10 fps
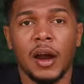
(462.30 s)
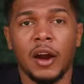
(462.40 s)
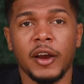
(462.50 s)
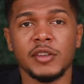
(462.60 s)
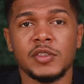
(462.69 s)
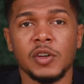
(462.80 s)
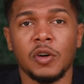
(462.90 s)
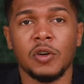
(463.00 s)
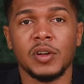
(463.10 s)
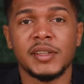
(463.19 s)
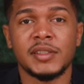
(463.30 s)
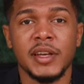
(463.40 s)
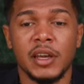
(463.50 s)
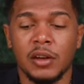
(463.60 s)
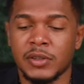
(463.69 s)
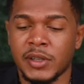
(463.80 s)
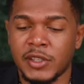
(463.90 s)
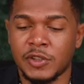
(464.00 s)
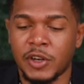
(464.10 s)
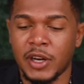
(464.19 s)
All right. So let's take a look at our
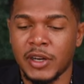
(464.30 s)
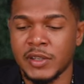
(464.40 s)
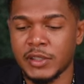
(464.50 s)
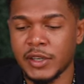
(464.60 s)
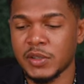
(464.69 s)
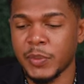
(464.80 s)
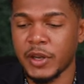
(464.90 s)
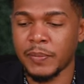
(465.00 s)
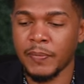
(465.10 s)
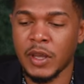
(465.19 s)
screen, ladies and gentlemen.